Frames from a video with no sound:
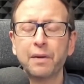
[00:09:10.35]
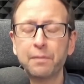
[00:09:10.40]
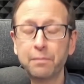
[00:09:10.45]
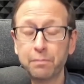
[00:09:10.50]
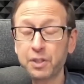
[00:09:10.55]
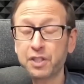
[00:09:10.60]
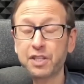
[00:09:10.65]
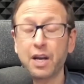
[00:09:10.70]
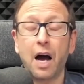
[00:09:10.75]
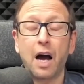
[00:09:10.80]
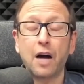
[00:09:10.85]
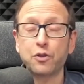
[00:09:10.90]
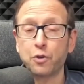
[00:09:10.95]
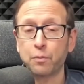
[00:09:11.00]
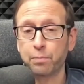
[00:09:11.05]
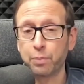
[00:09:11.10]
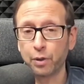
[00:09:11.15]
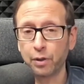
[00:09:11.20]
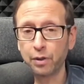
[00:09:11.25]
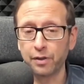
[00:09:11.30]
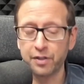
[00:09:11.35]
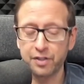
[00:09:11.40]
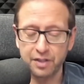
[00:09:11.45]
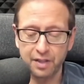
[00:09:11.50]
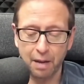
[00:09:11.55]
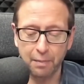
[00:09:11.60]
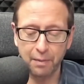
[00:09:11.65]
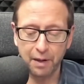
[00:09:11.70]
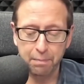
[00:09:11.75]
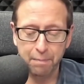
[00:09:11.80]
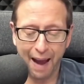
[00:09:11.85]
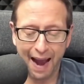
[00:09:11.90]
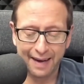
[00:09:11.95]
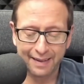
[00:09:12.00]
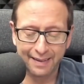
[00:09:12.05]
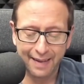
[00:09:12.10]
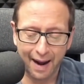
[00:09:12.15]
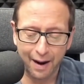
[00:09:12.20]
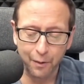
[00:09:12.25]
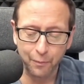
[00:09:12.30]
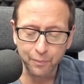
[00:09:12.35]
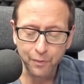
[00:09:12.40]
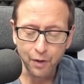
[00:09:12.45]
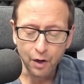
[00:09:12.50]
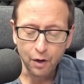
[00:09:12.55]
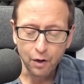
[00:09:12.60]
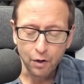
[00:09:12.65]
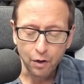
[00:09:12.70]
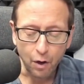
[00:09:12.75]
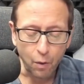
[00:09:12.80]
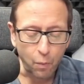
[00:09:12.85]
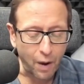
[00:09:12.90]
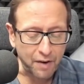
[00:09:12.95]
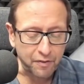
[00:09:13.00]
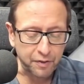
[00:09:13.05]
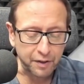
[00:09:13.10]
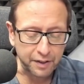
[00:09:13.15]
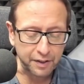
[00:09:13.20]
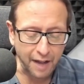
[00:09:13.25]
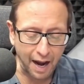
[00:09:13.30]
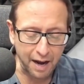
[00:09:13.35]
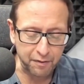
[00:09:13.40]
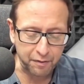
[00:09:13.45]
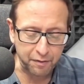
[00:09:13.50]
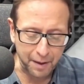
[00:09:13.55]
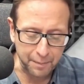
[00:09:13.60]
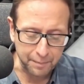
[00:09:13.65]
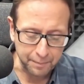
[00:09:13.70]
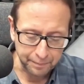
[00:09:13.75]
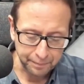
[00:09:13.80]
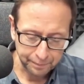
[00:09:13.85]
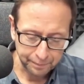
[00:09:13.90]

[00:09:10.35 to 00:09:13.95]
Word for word: massage or pull the stomach back down away from the diaphragm.